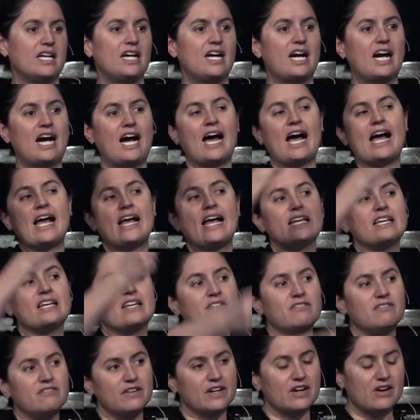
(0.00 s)
I can
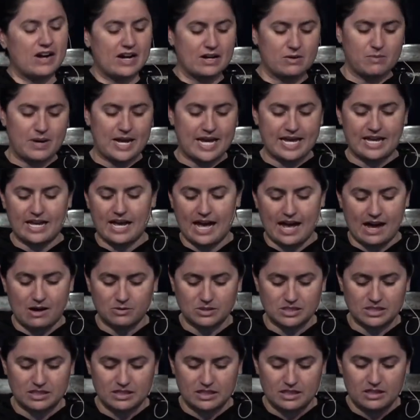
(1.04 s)
figure out a way out.